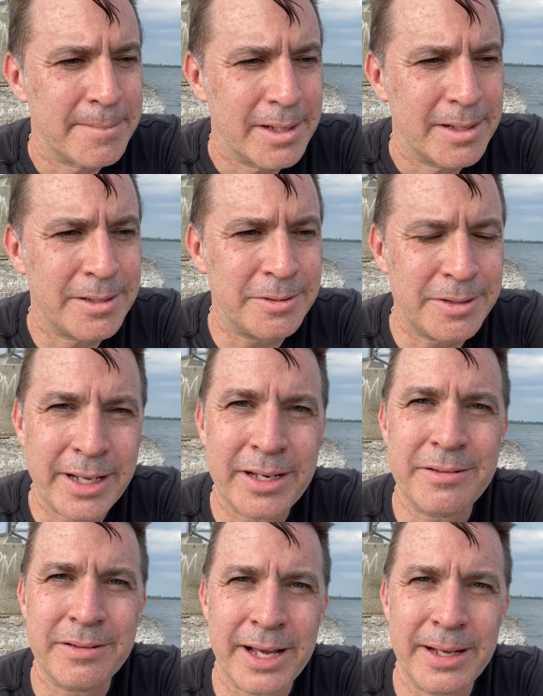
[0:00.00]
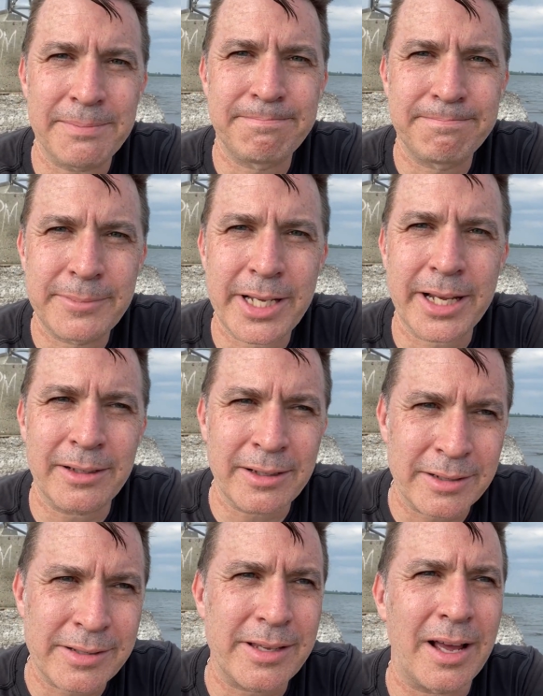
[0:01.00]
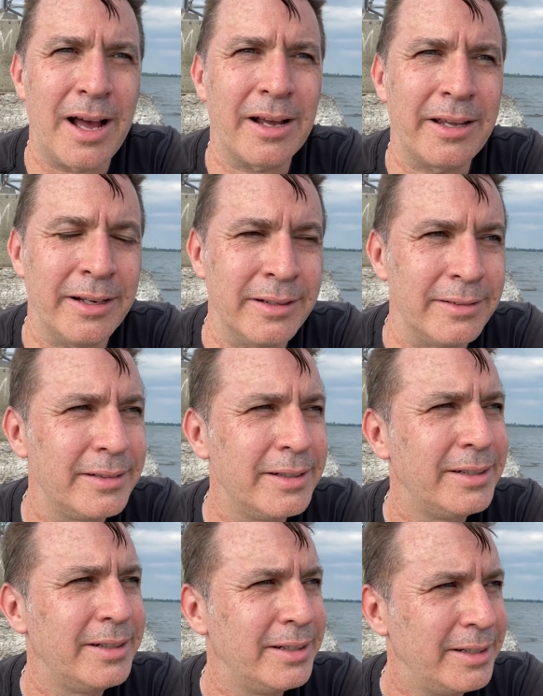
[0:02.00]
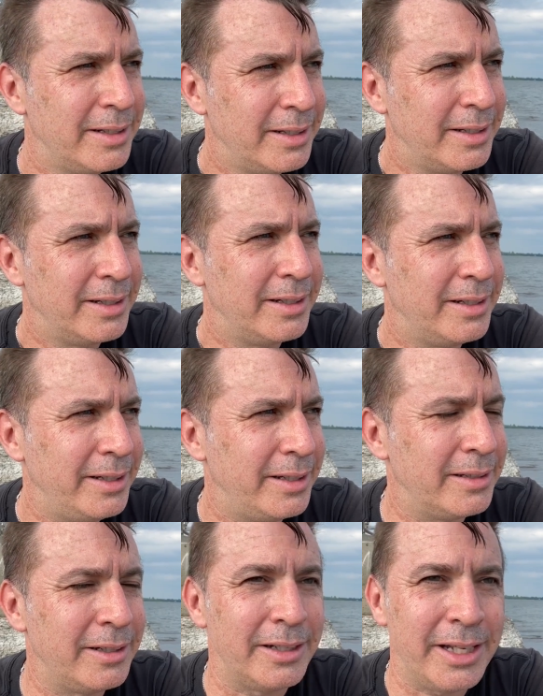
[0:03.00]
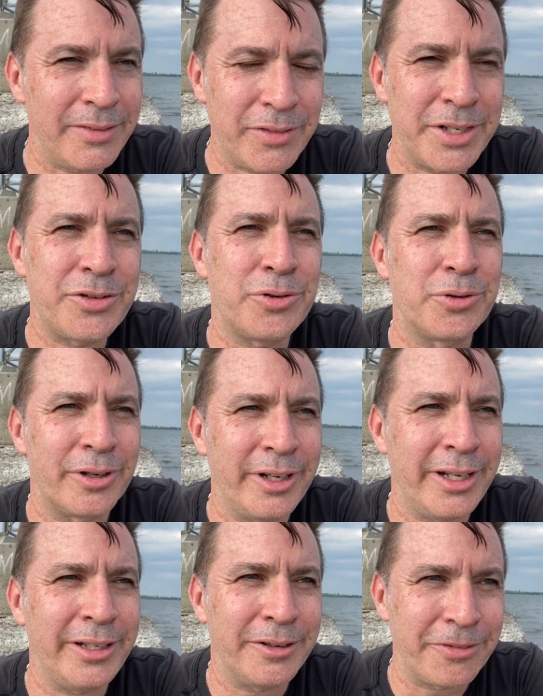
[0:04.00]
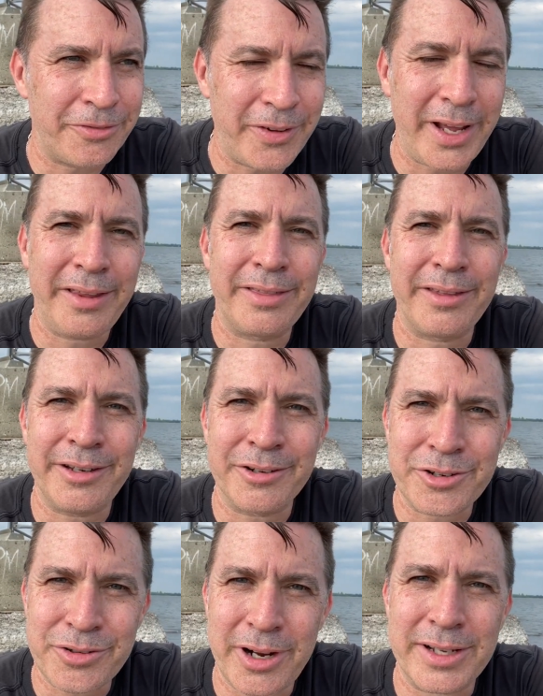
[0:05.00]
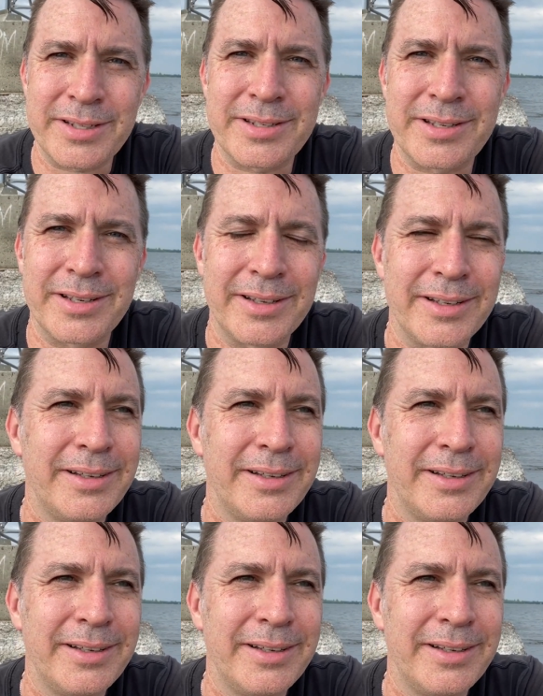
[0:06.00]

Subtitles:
So today, do that. Take a little stock and a little inventory in your faith and your trust,